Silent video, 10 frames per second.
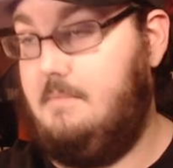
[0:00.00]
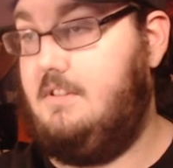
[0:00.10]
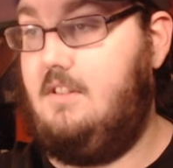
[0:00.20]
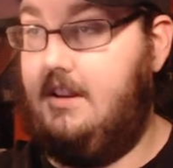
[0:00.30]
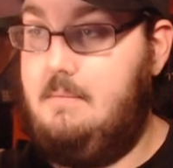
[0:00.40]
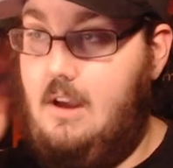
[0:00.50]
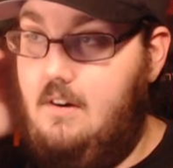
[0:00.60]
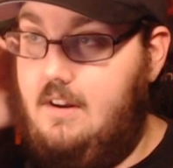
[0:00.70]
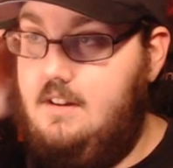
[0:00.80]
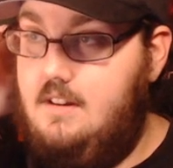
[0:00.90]
I'm just going to keep
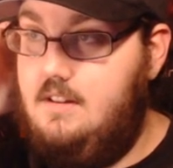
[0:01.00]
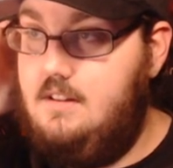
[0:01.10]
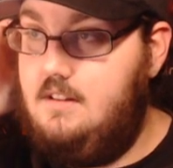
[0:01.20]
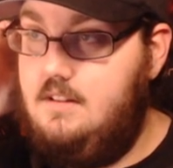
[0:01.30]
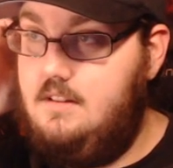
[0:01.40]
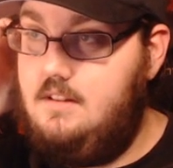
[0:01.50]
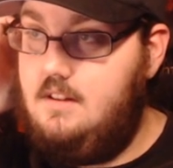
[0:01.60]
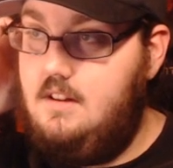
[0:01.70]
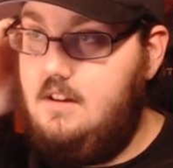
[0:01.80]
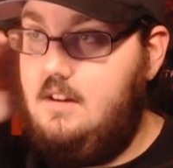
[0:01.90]
going.
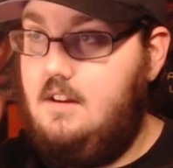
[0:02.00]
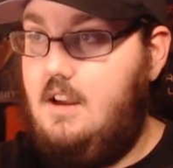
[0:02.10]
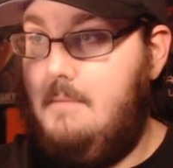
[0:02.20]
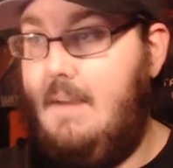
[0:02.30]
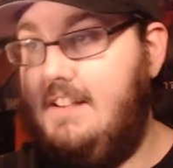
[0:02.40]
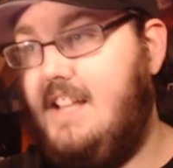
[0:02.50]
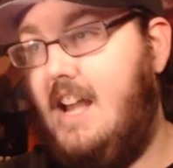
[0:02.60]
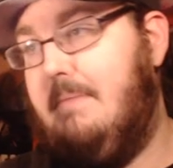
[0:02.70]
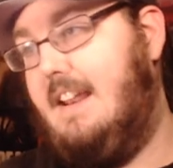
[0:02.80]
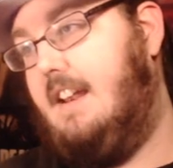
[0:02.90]
I may
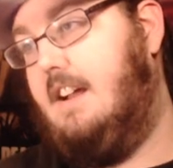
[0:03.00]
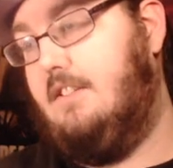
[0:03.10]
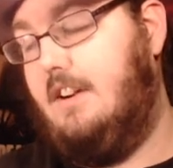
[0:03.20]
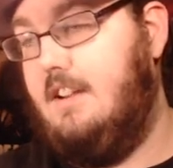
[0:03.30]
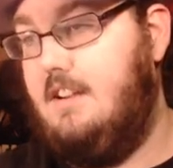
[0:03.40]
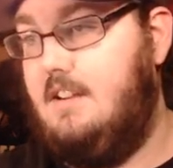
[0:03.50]
stop at 800.